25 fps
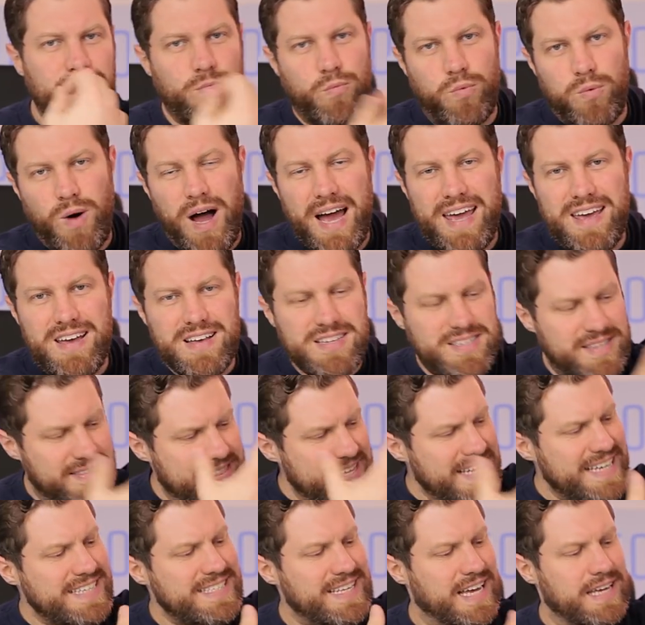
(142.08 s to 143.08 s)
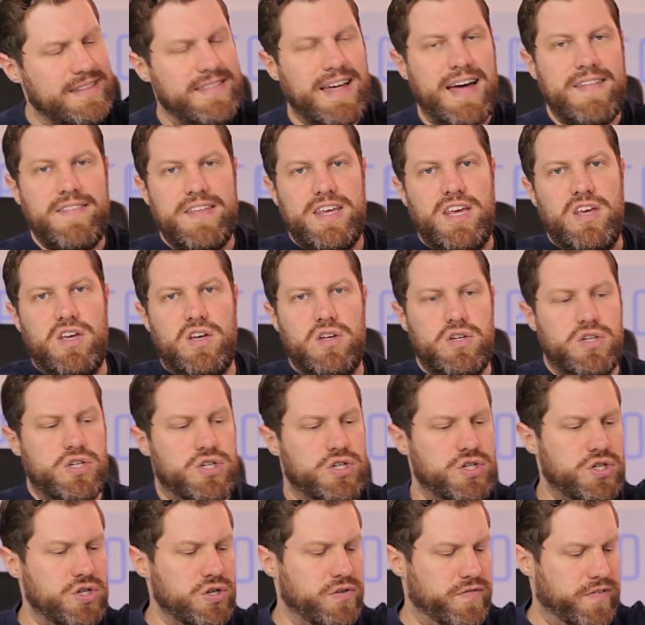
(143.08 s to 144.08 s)
wires, things like that that you could
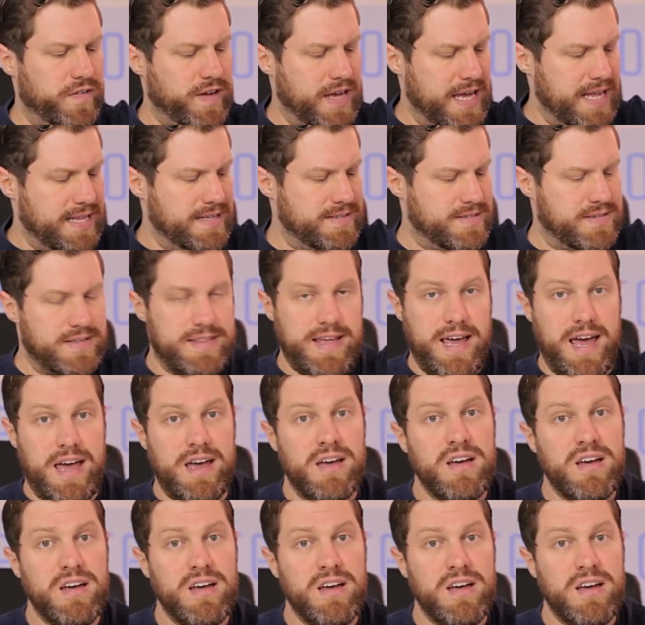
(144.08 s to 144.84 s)
shove into there.